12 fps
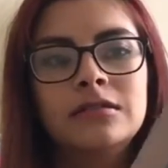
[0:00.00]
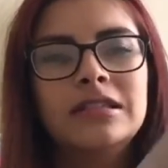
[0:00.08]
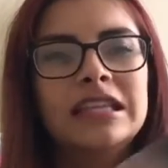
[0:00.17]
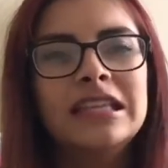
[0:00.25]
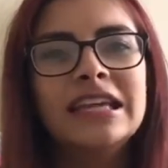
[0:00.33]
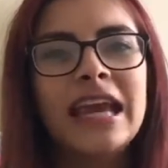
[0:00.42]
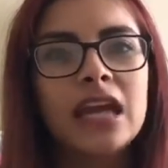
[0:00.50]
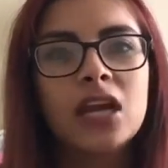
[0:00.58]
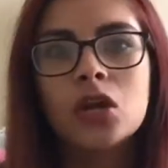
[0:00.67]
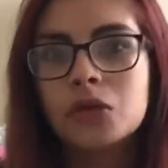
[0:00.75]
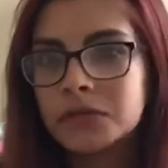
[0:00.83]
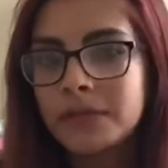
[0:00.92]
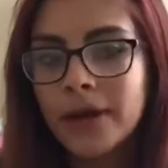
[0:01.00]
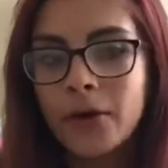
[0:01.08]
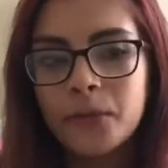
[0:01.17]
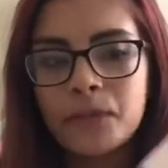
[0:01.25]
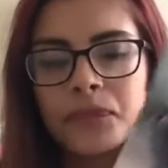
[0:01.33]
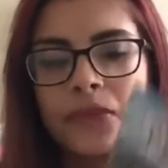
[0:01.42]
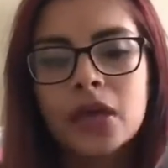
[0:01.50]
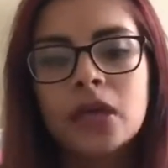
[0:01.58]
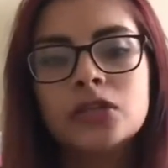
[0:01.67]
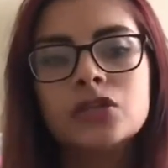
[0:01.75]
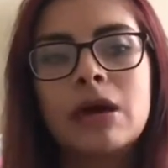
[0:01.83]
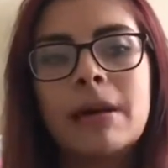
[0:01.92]
nothing Hayden knows about.
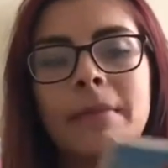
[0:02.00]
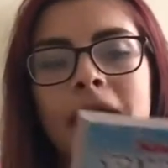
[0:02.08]
So at